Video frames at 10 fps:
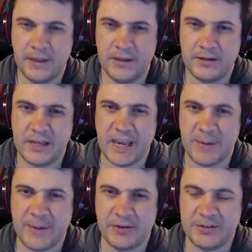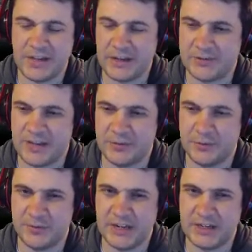Yeah, my understanding was that this
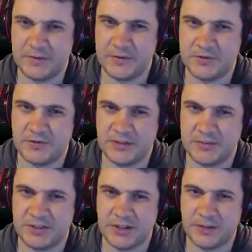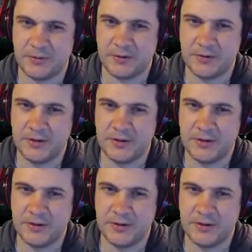would take a few streams to get through.